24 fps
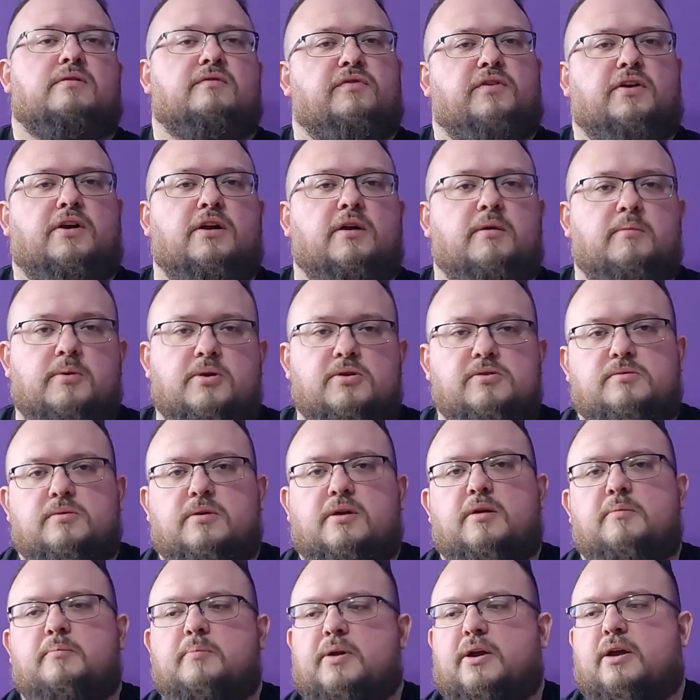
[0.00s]
variables we're
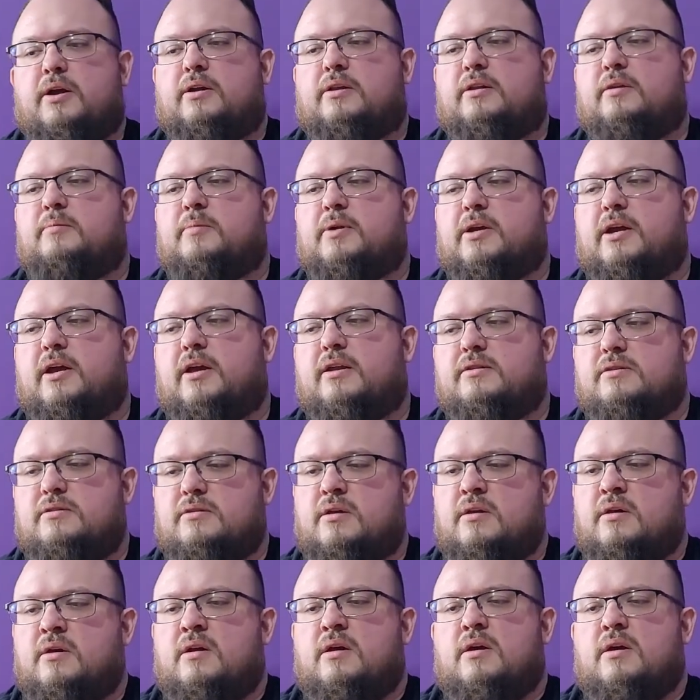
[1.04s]
comparing them against.